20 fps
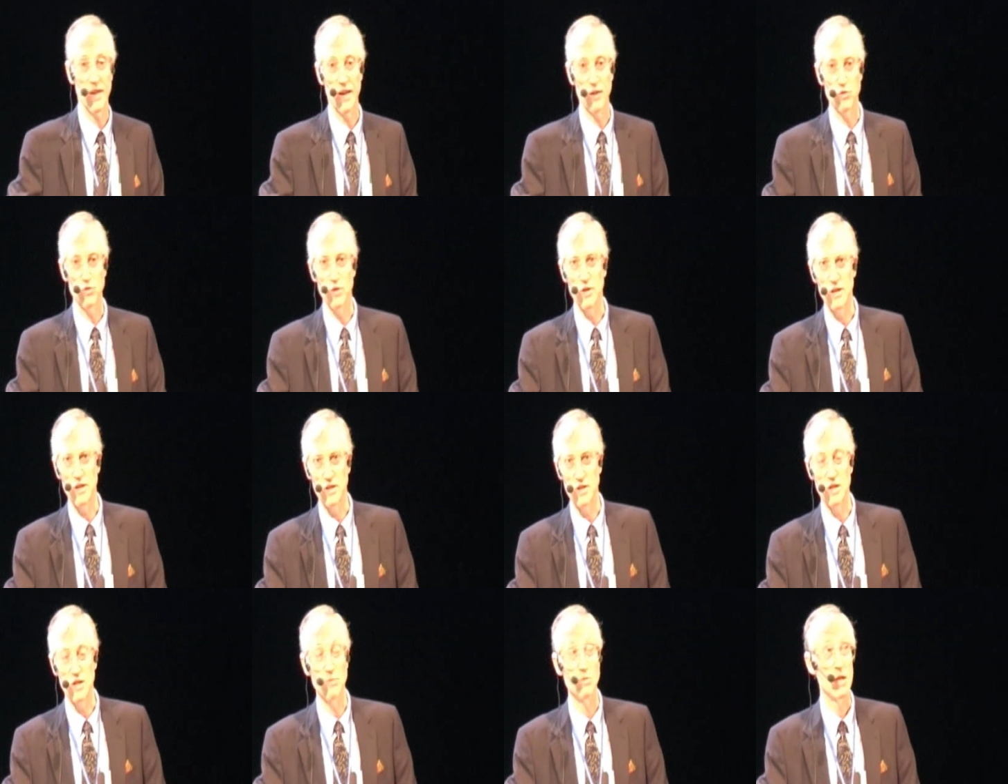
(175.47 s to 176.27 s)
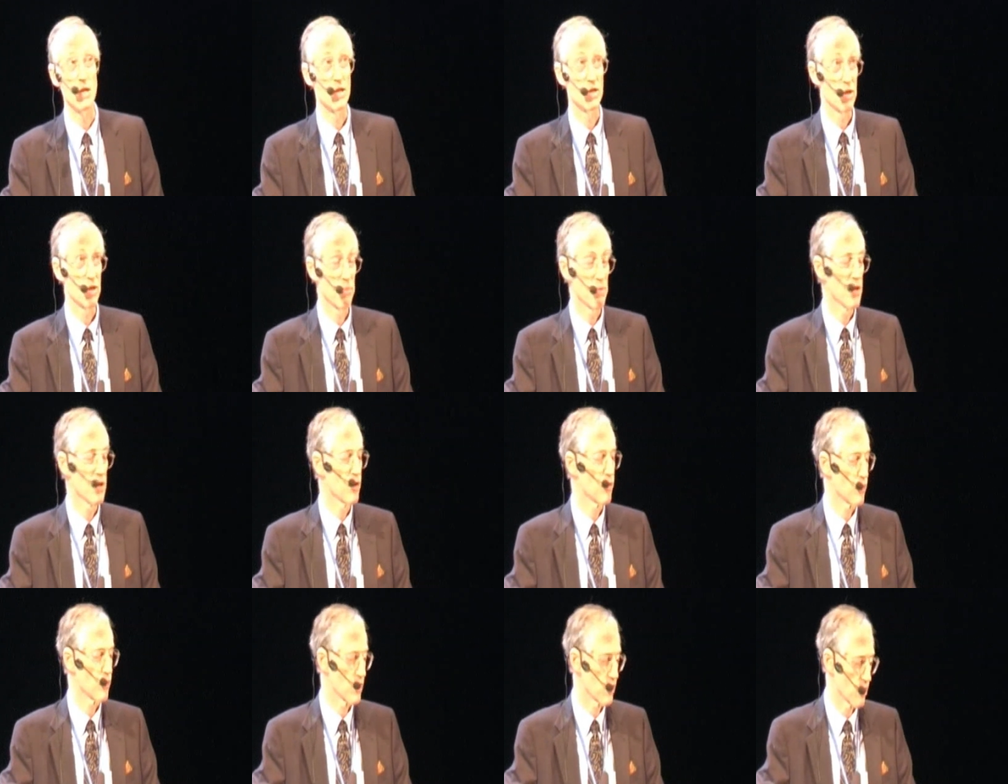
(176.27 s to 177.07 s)
actually in some sense
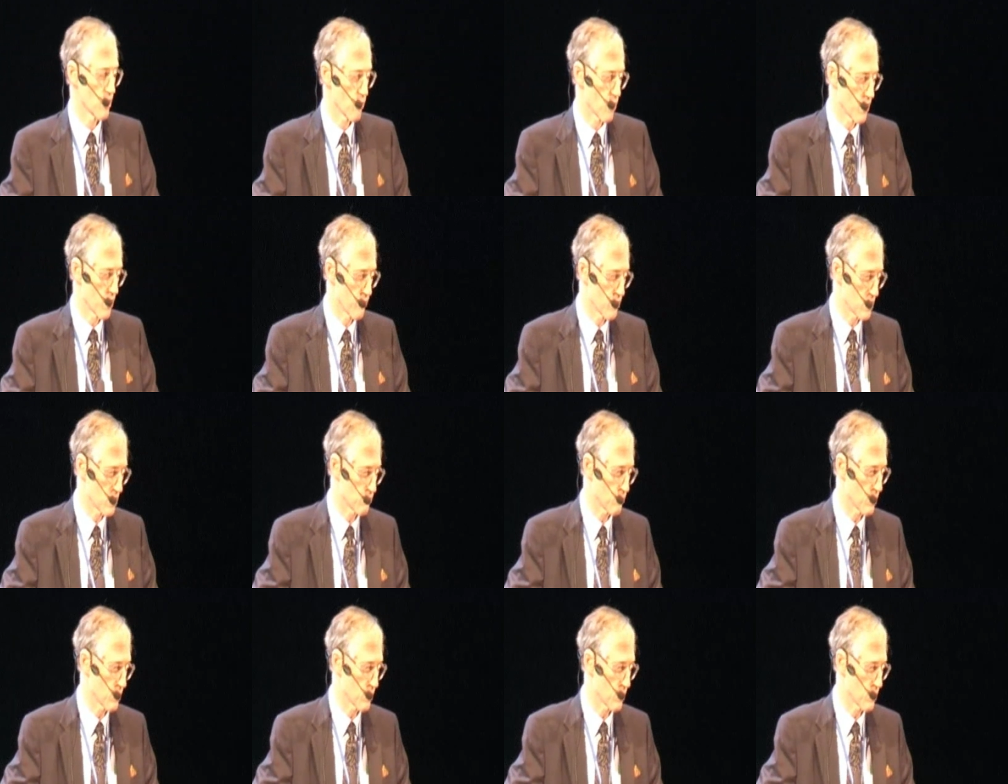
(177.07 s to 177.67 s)
competed with in one of these